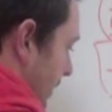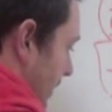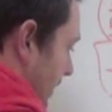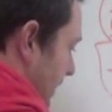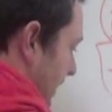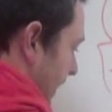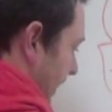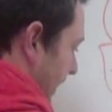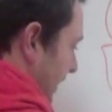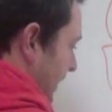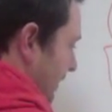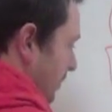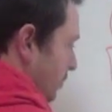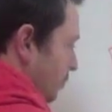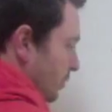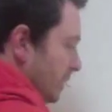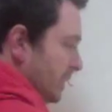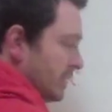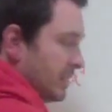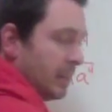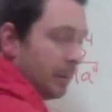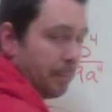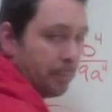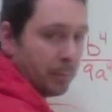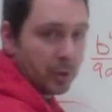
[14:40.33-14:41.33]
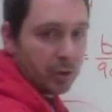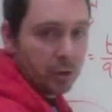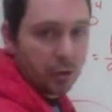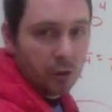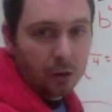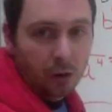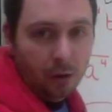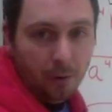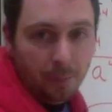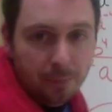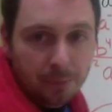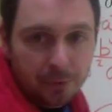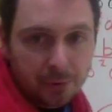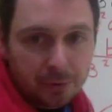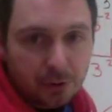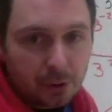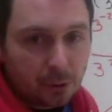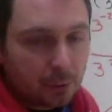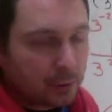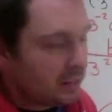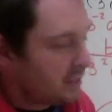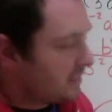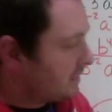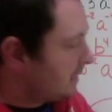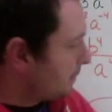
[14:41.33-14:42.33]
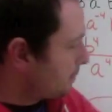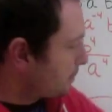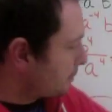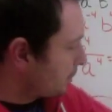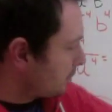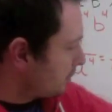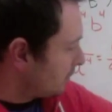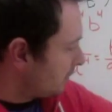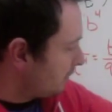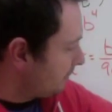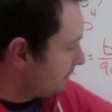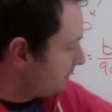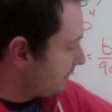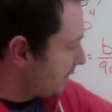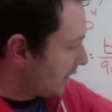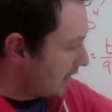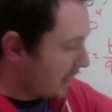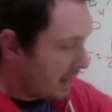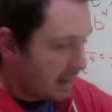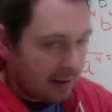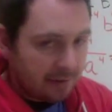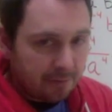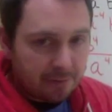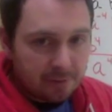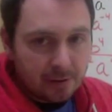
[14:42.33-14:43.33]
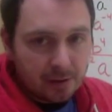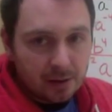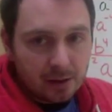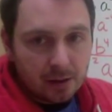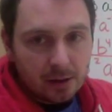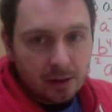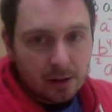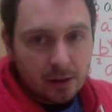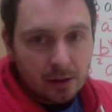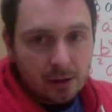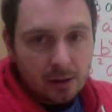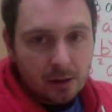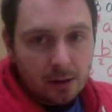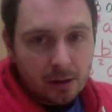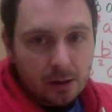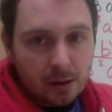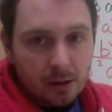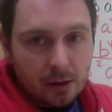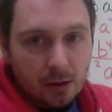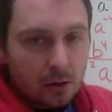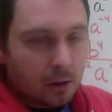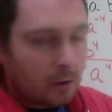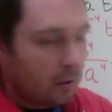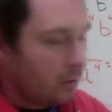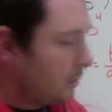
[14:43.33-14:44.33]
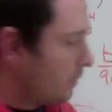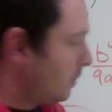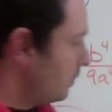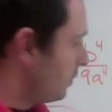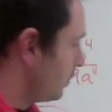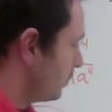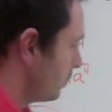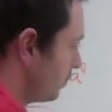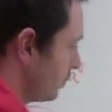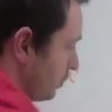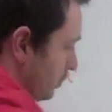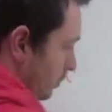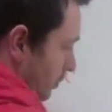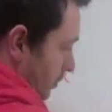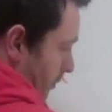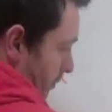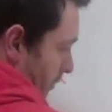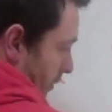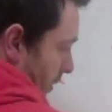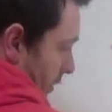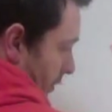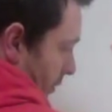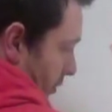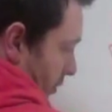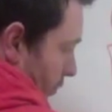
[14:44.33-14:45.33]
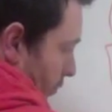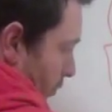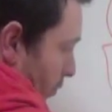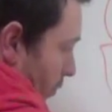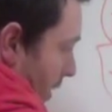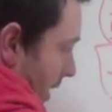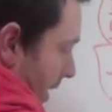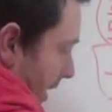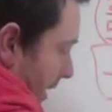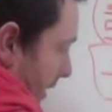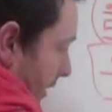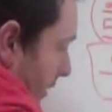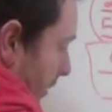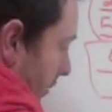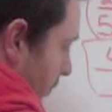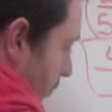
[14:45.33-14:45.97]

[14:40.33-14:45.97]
take its reciprocal. The reciprocal of 5 to the 1